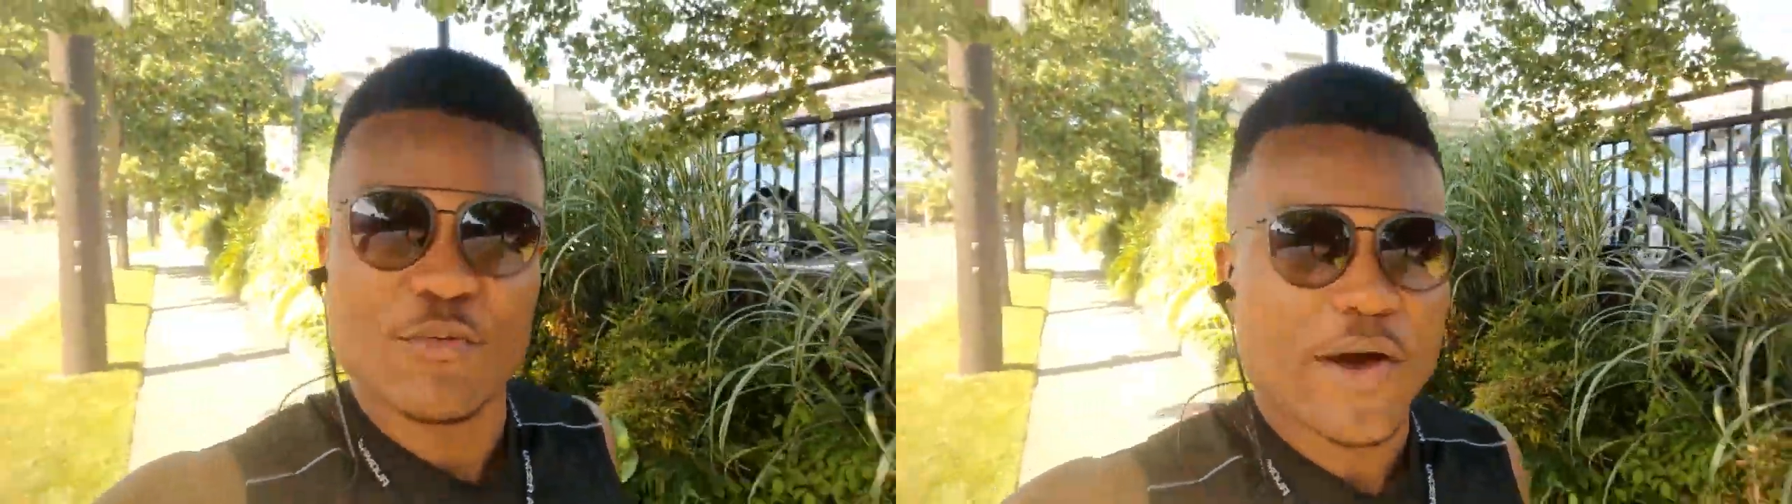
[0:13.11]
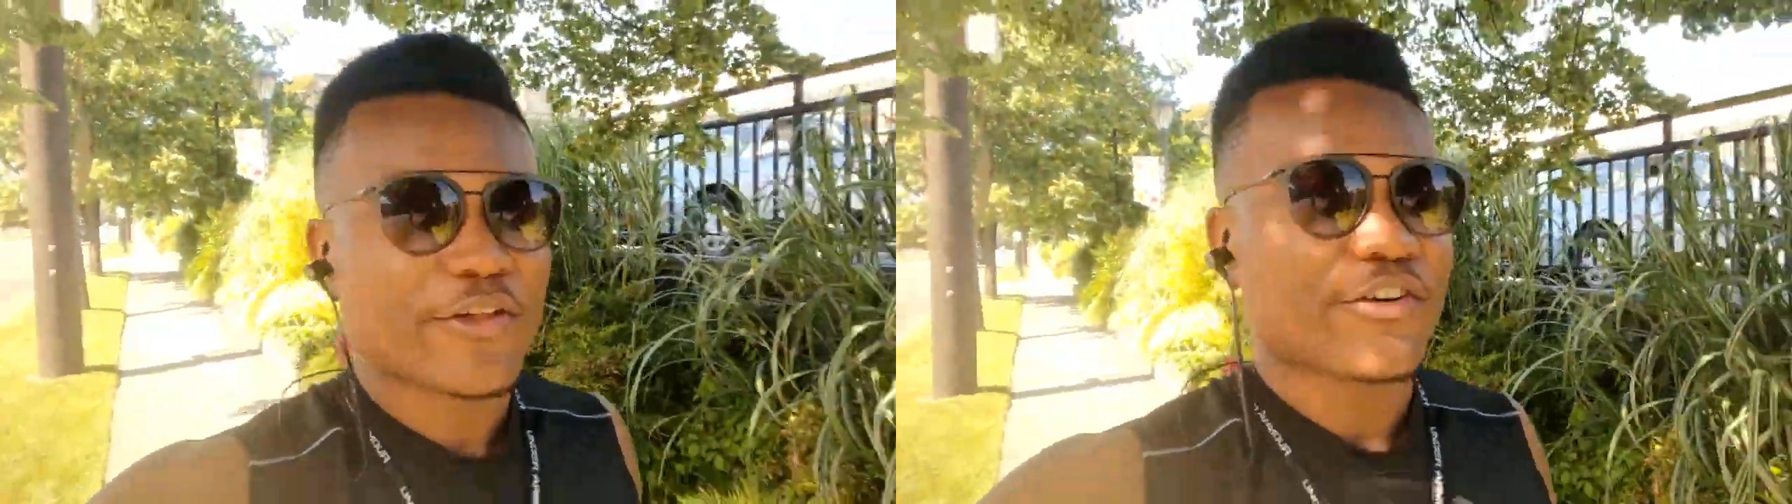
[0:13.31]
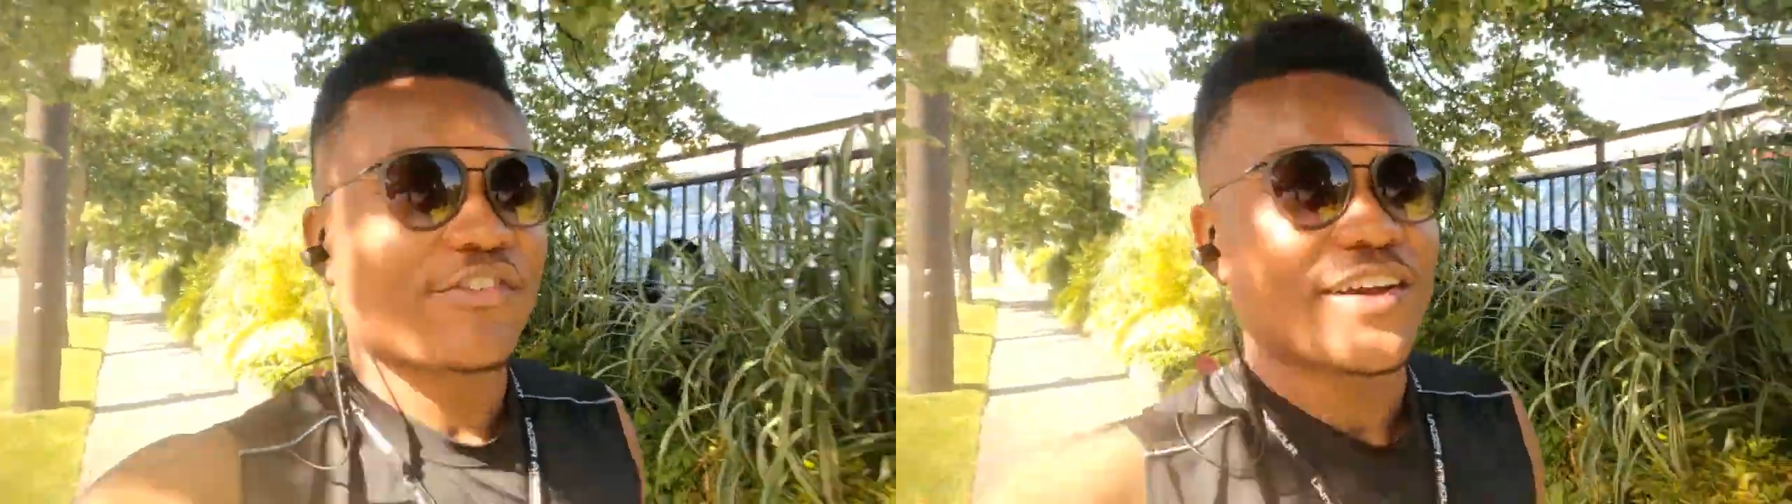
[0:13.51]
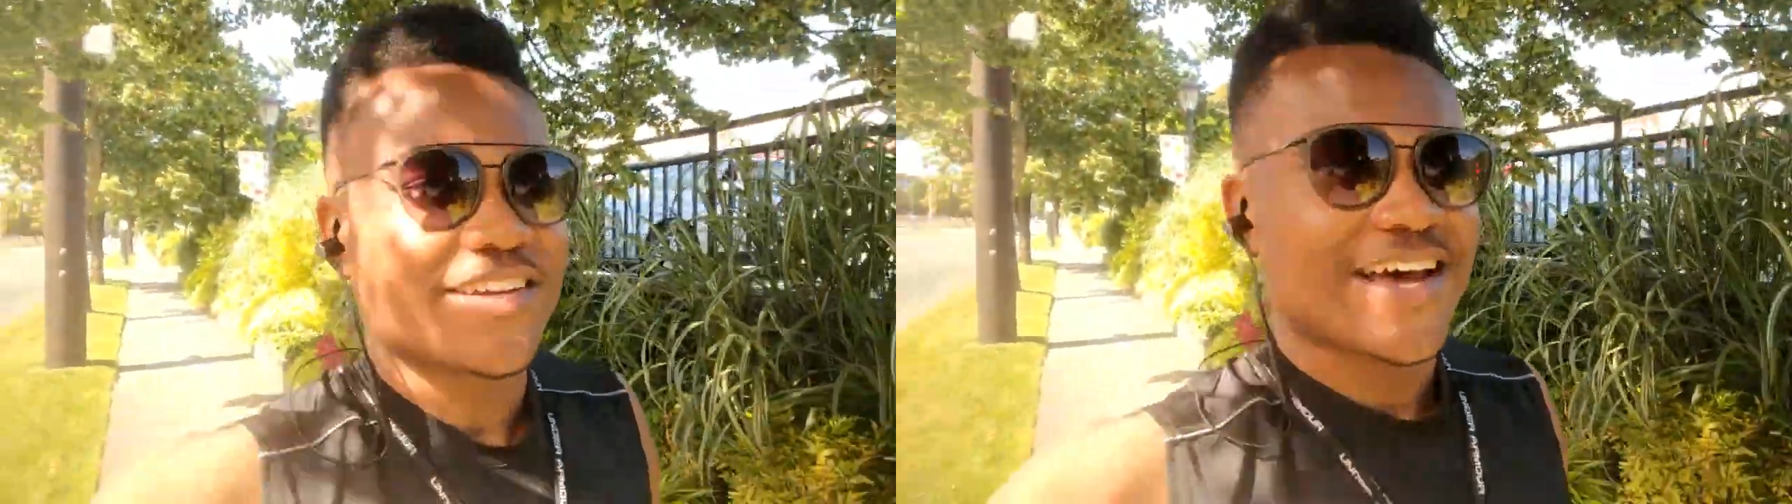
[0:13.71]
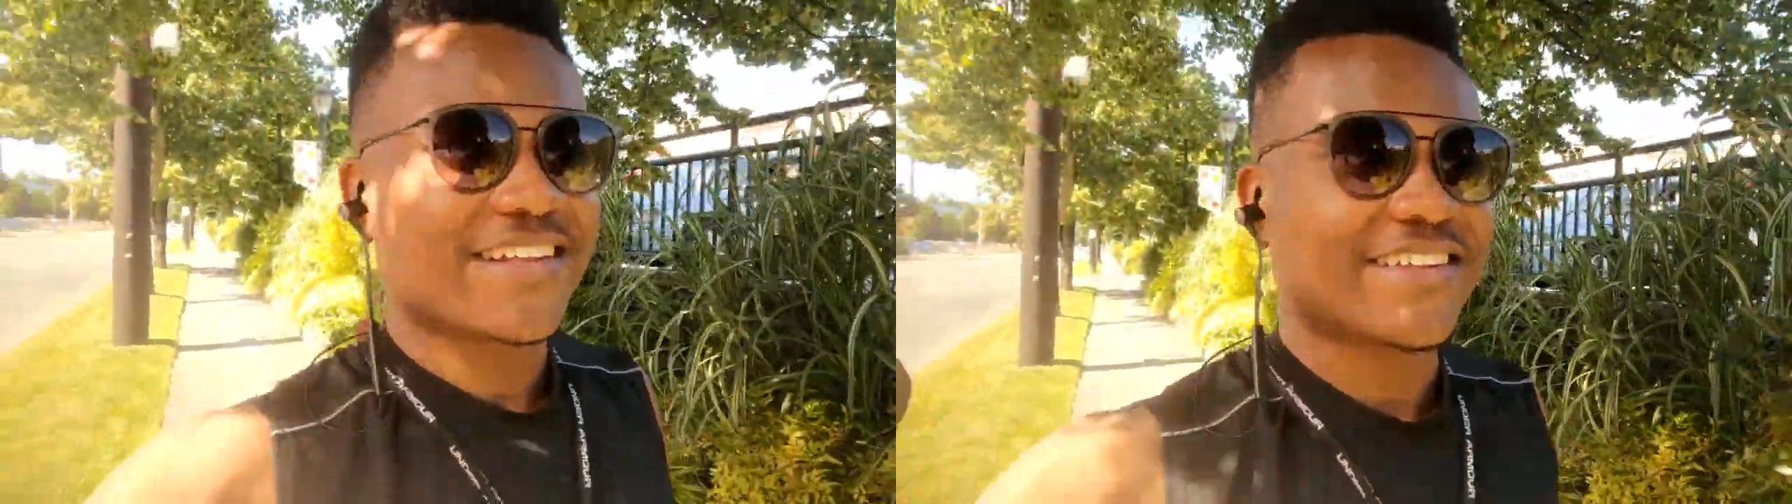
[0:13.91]
The weather is
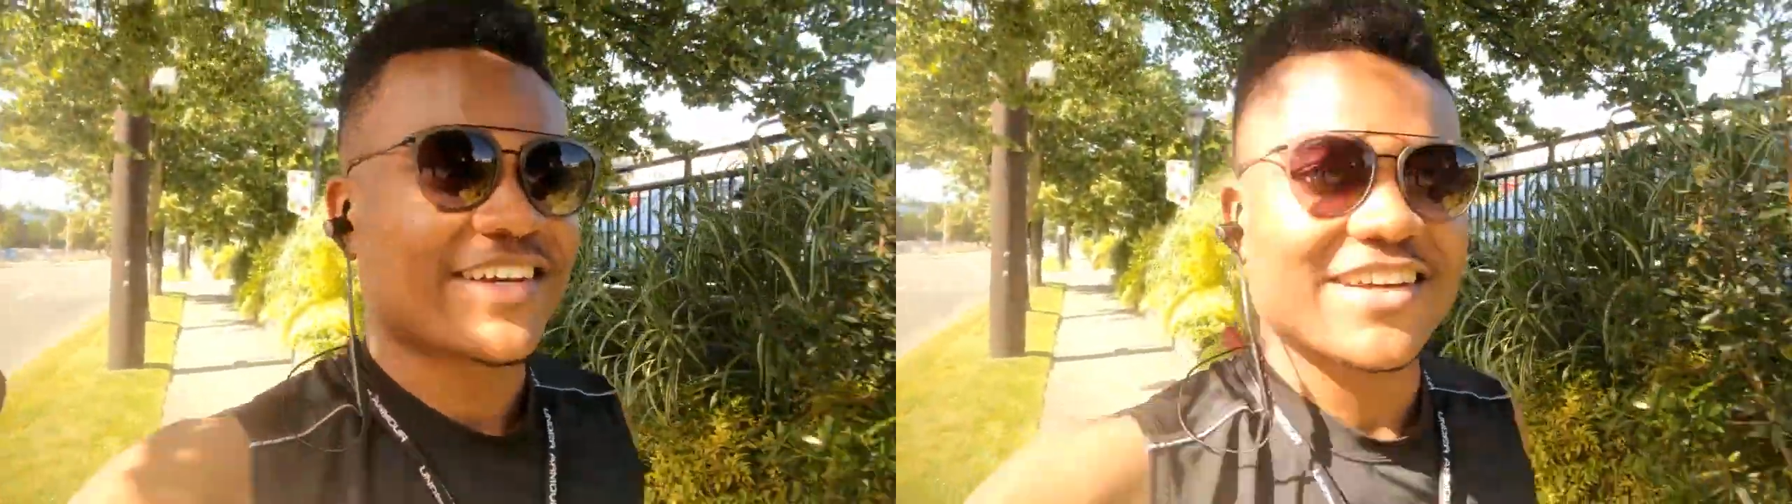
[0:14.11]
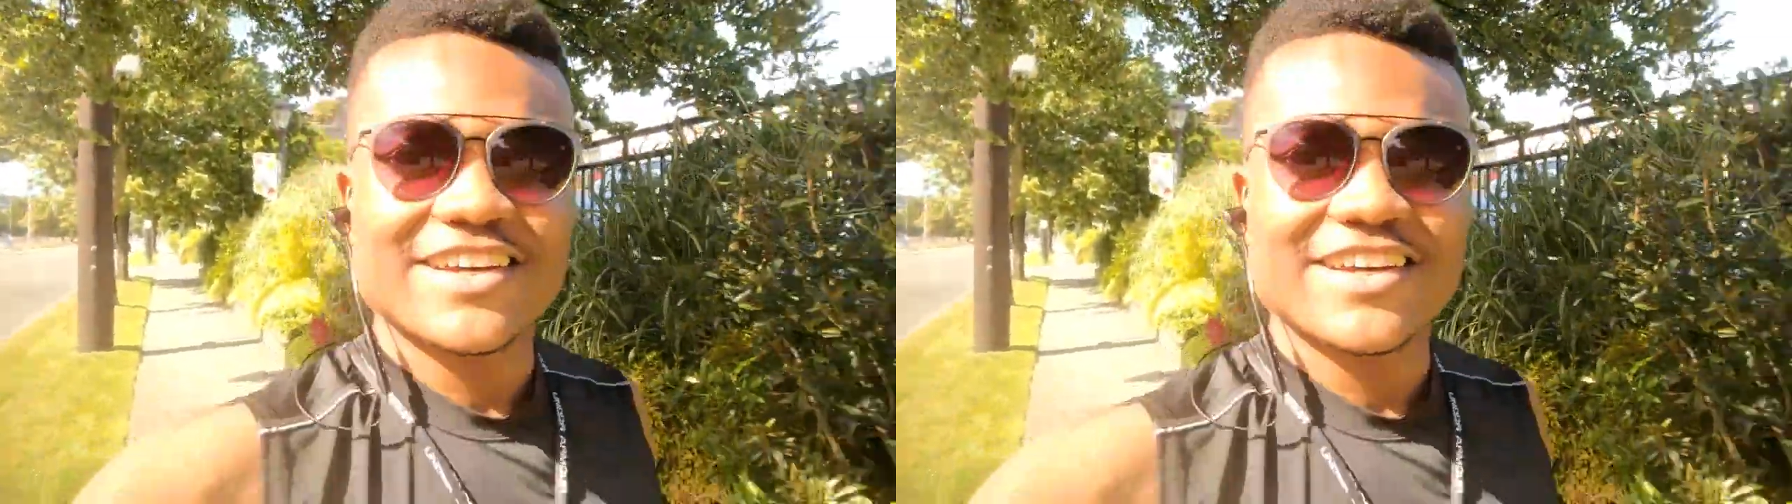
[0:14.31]
fantastic.